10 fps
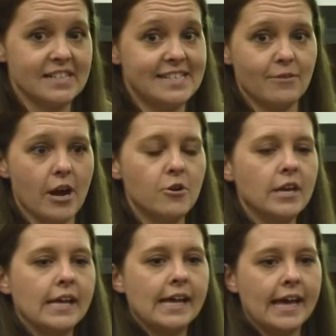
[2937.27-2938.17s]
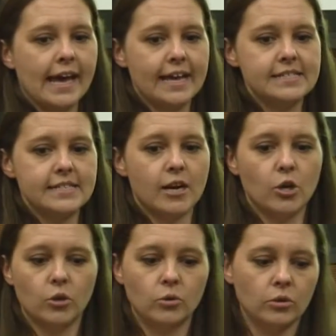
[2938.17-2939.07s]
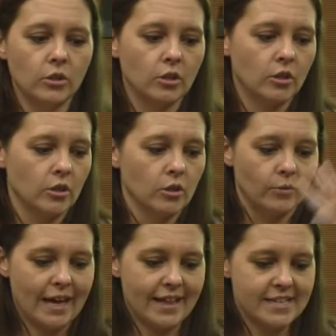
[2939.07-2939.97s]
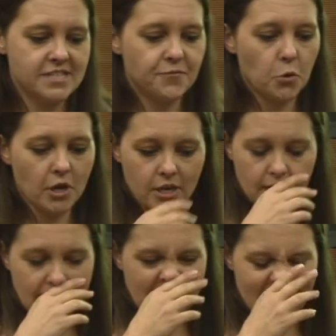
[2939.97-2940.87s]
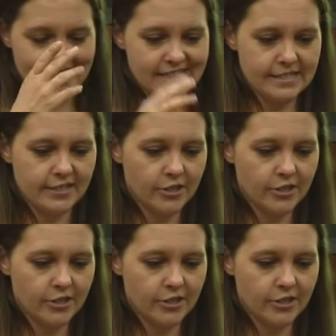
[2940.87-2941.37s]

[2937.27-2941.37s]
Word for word: zero. And so we had these four kids,